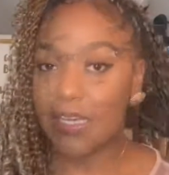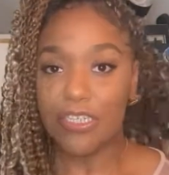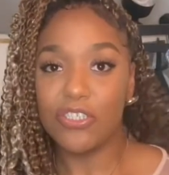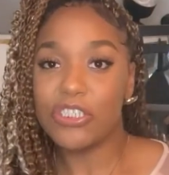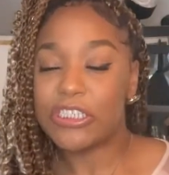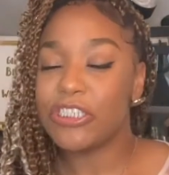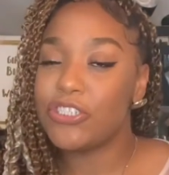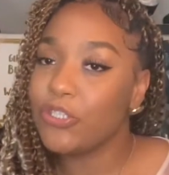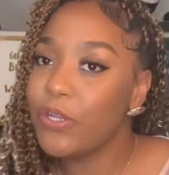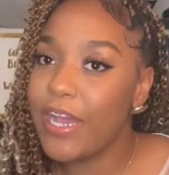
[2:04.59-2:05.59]
So just to show
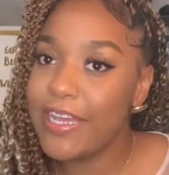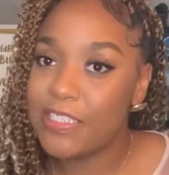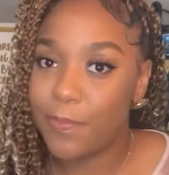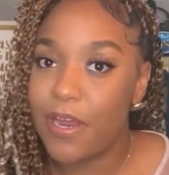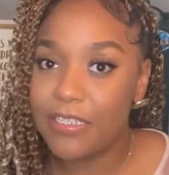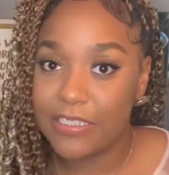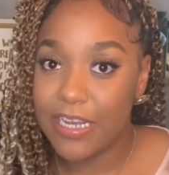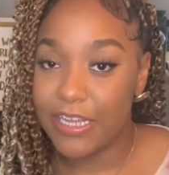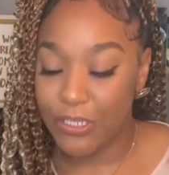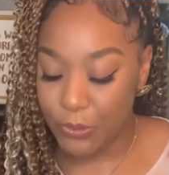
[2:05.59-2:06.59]
you guys the products that I
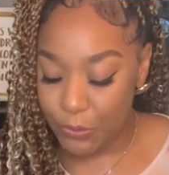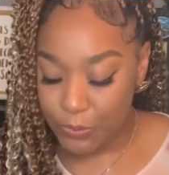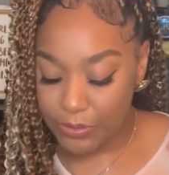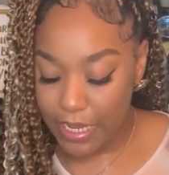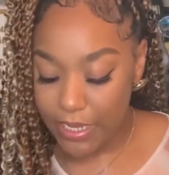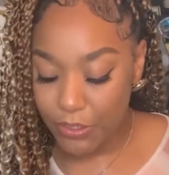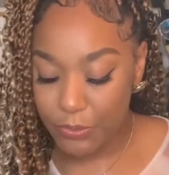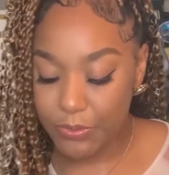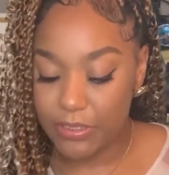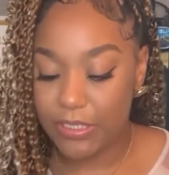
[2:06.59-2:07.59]
used
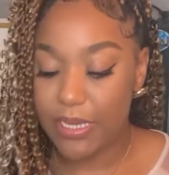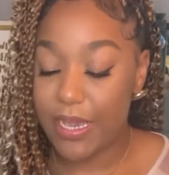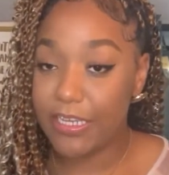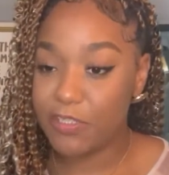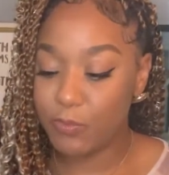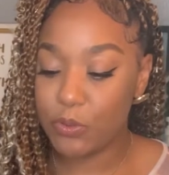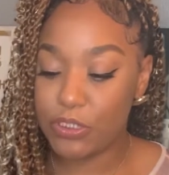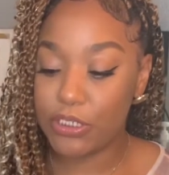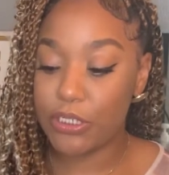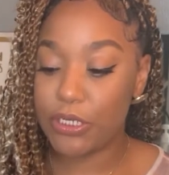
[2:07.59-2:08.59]
the Edge
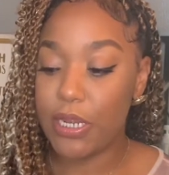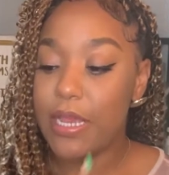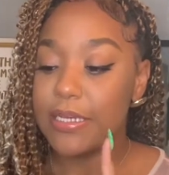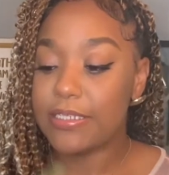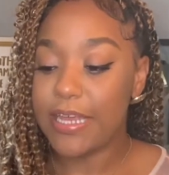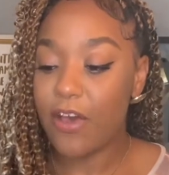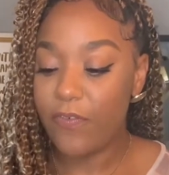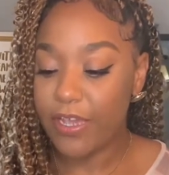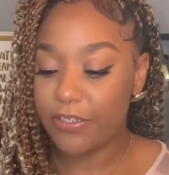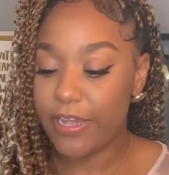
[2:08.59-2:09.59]
Booster, Style
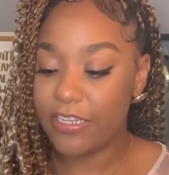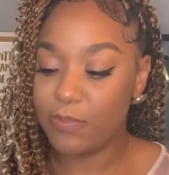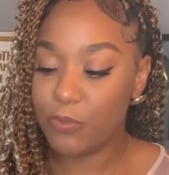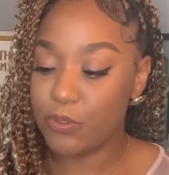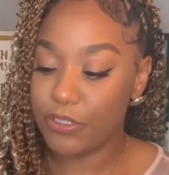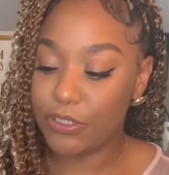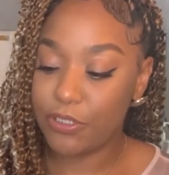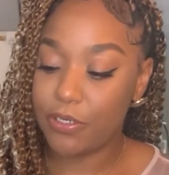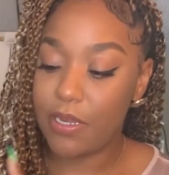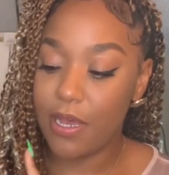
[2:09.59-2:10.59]
Factor Edge
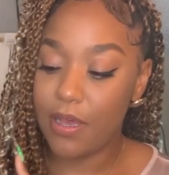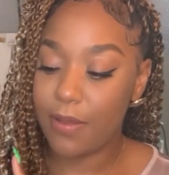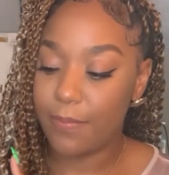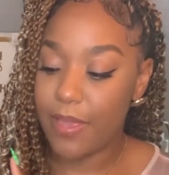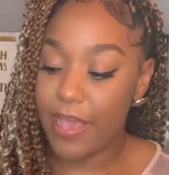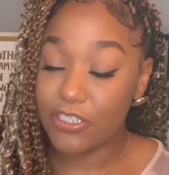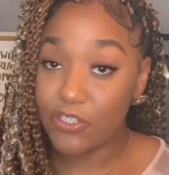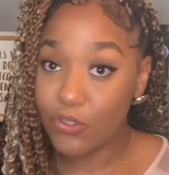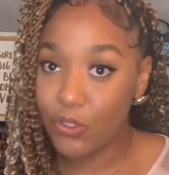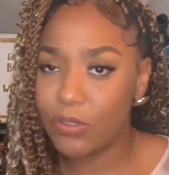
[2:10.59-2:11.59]
Booster Edge
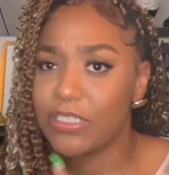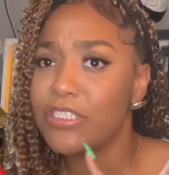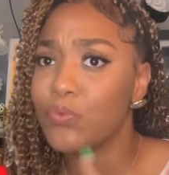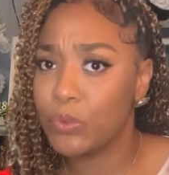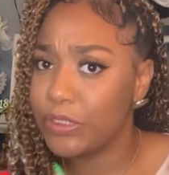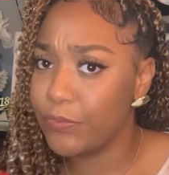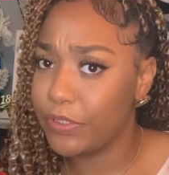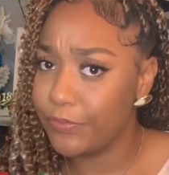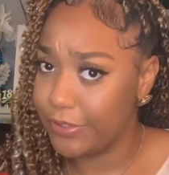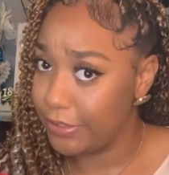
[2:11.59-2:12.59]
Control. This is really
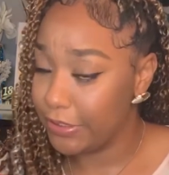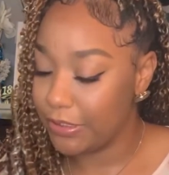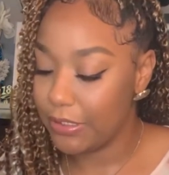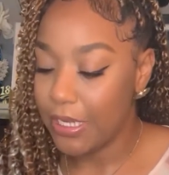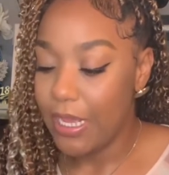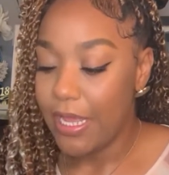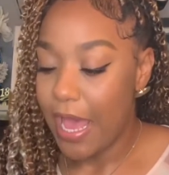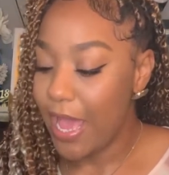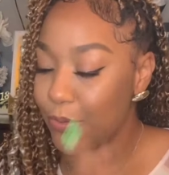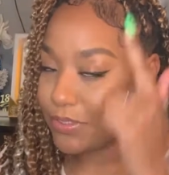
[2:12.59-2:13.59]
good.
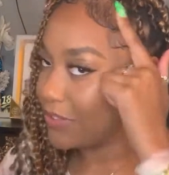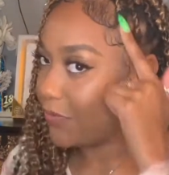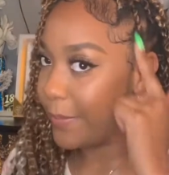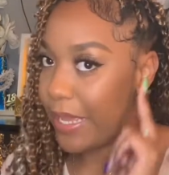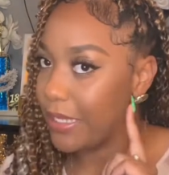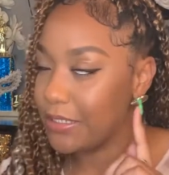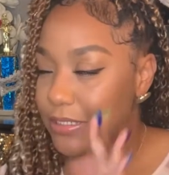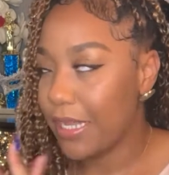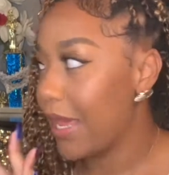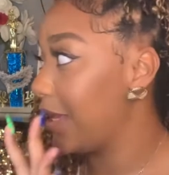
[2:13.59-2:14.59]
I use this for my edges.
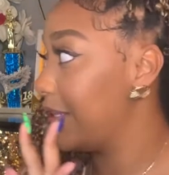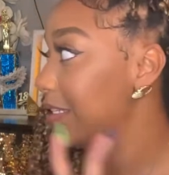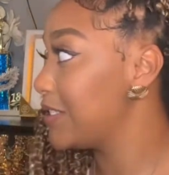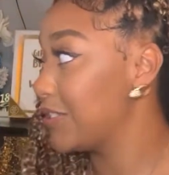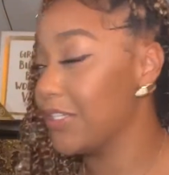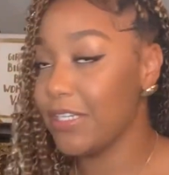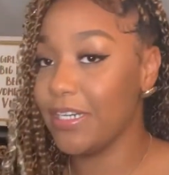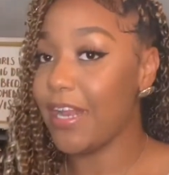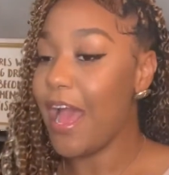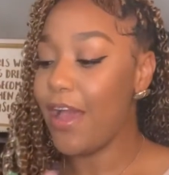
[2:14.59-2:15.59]
Like, this is
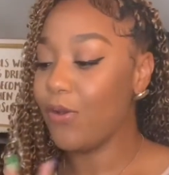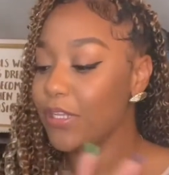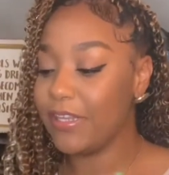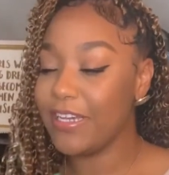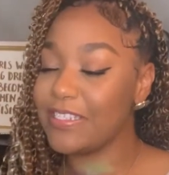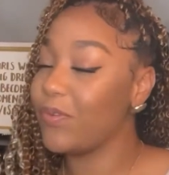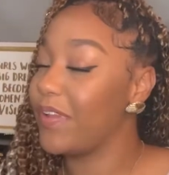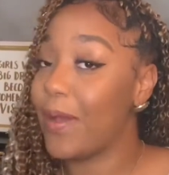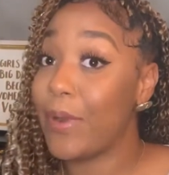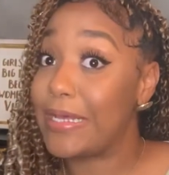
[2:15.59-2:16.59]
good. I only think it's when
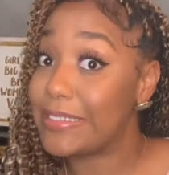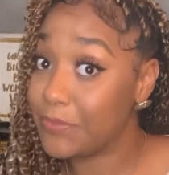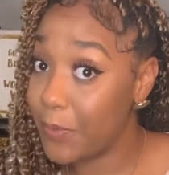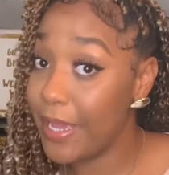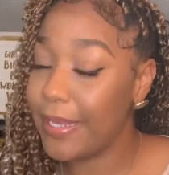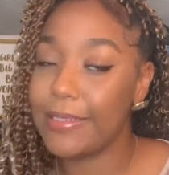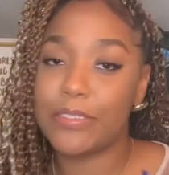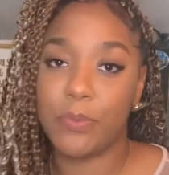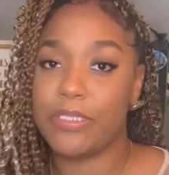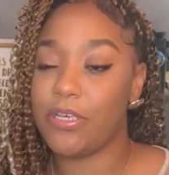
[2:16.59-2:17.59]
I sweat, it
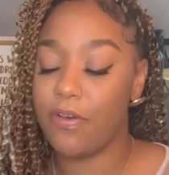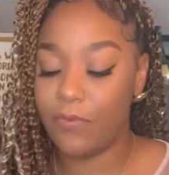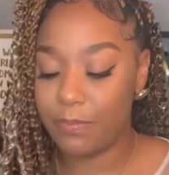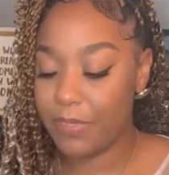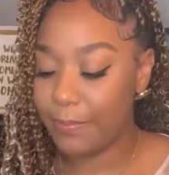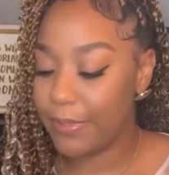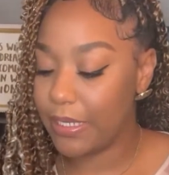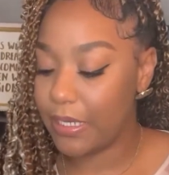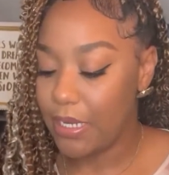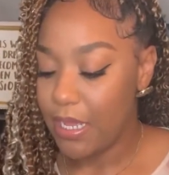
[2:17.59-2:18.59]
sweats off with me,
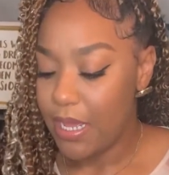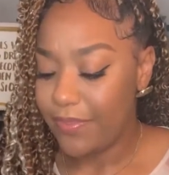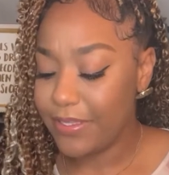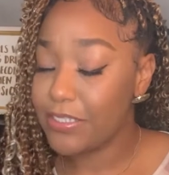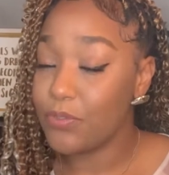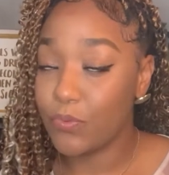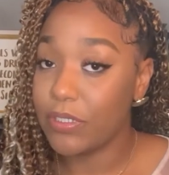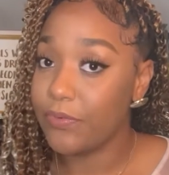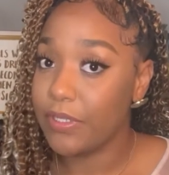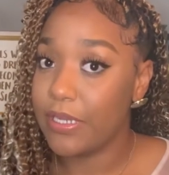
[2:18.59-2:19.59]
but this is
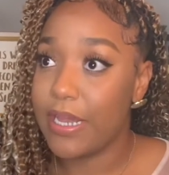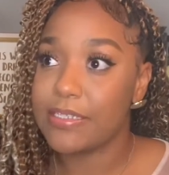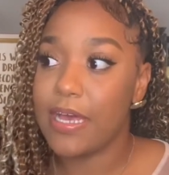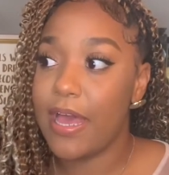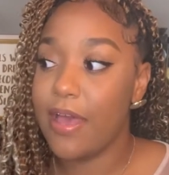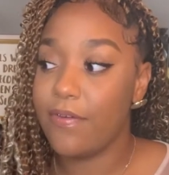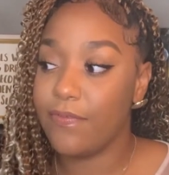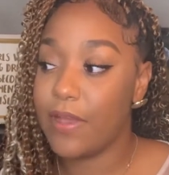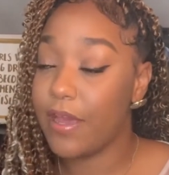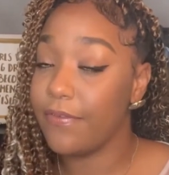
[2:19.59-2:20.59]
really nice. I have
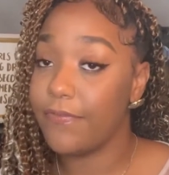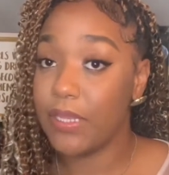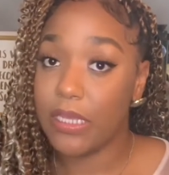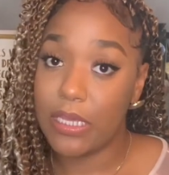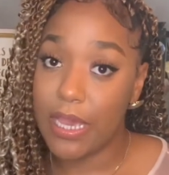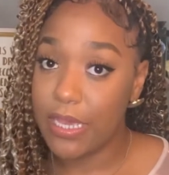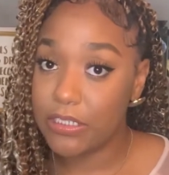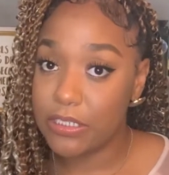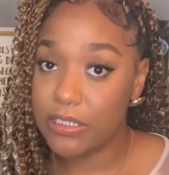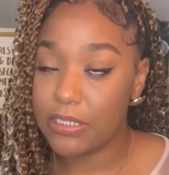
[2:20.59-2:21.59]
kind of finicky
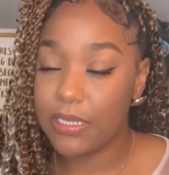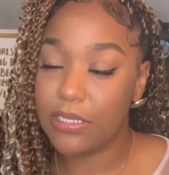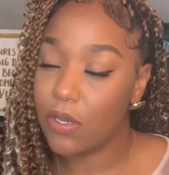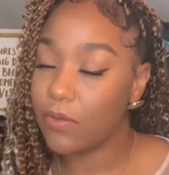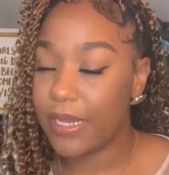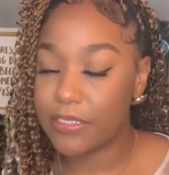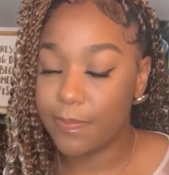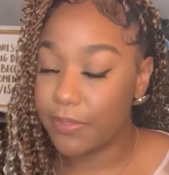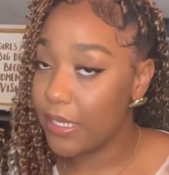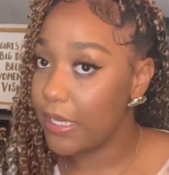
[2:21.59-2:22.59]
edges and they don't like to
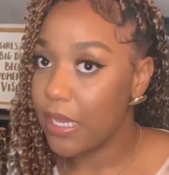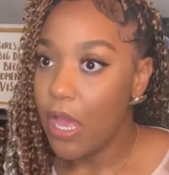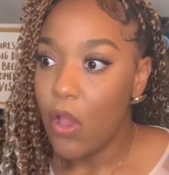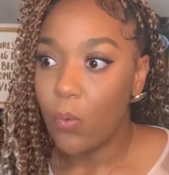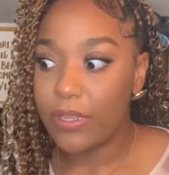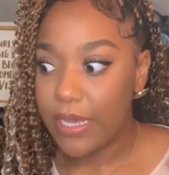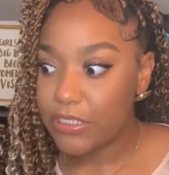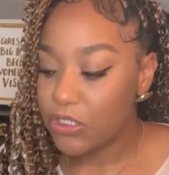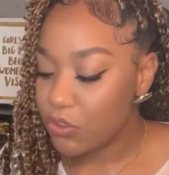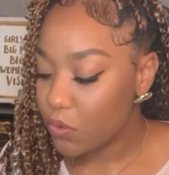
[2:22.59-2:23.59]
play with edge
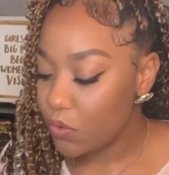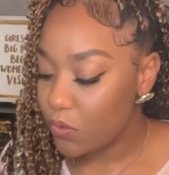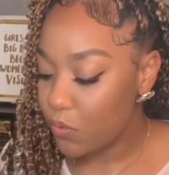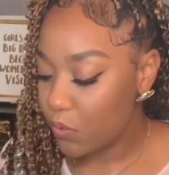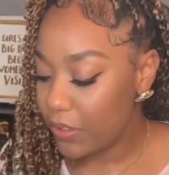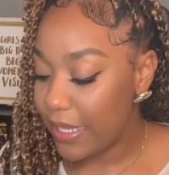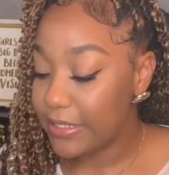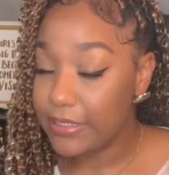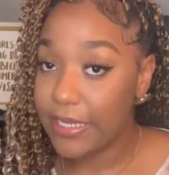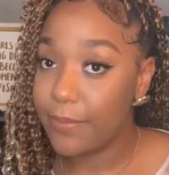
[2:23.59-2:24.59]
control or like
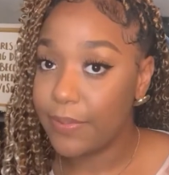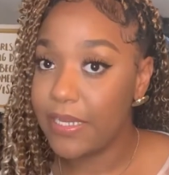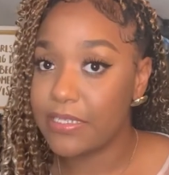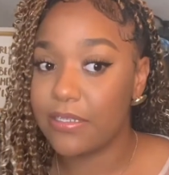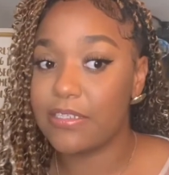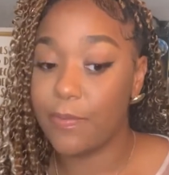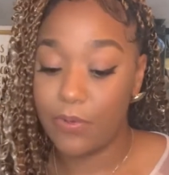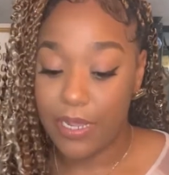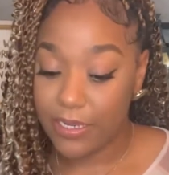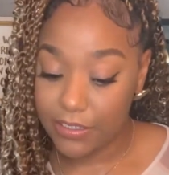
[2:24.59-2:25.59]
stay in place unless I
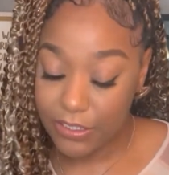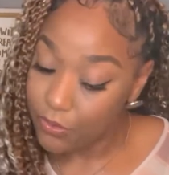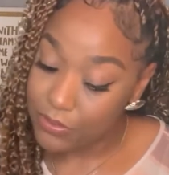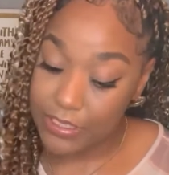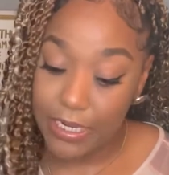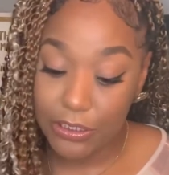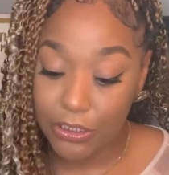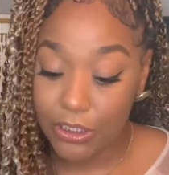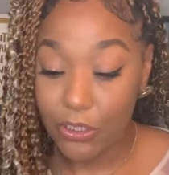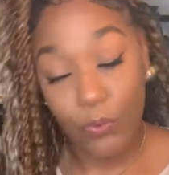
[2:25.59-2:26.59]
put Eco
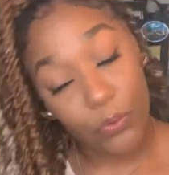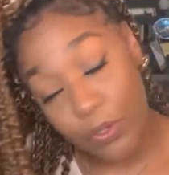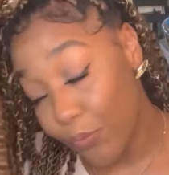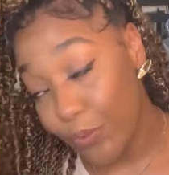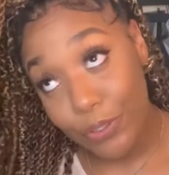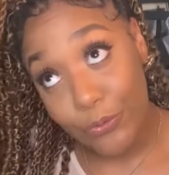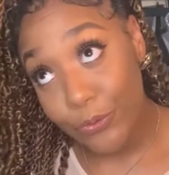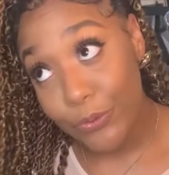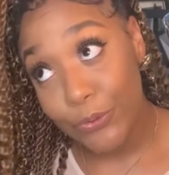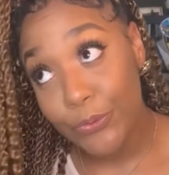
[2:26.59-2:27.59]
Styler, Gorilla
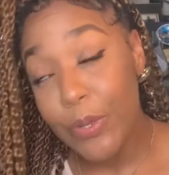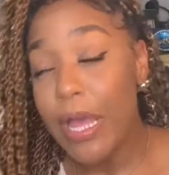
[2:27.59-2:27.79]
Glue.